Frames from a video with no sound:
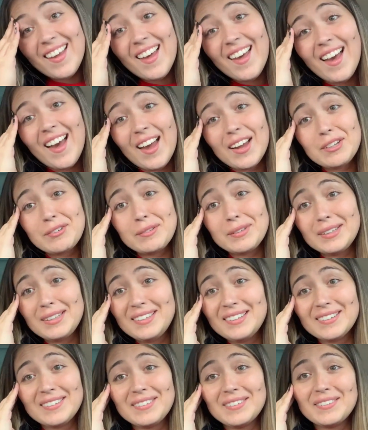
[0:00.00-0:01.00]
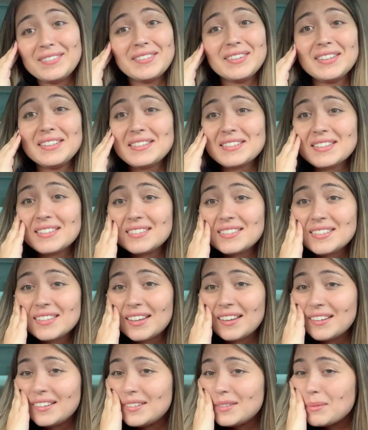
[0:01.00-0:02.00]
I really don't know what he's gonna say.
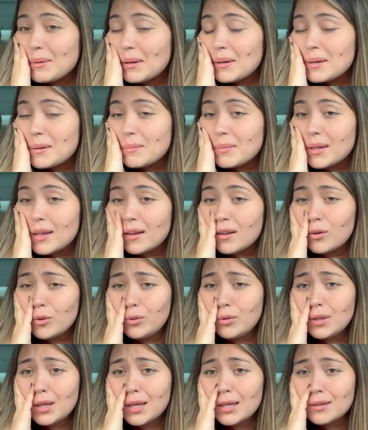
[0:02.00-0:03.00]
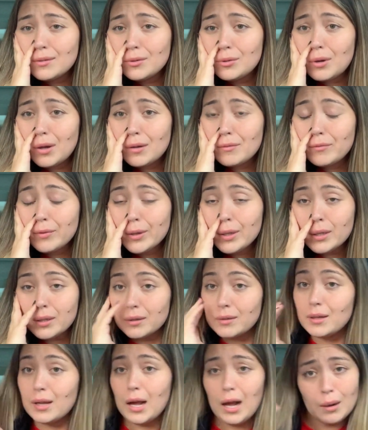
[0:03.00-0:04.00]
He's probably gonna be like, who the heck you calling friend?
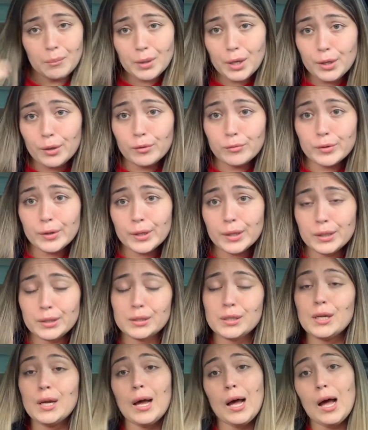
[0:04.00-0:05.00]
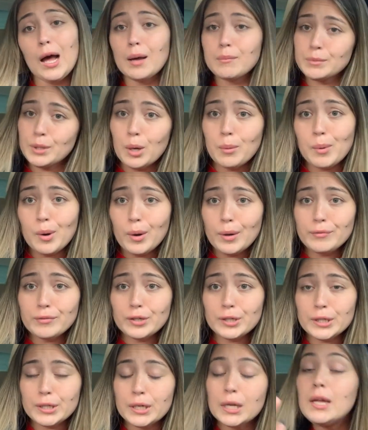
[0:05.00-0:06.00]
I'm not your friend. I'm your
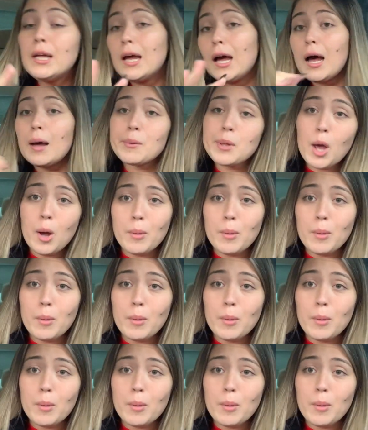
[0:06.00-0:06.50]
boyfriend. I'm your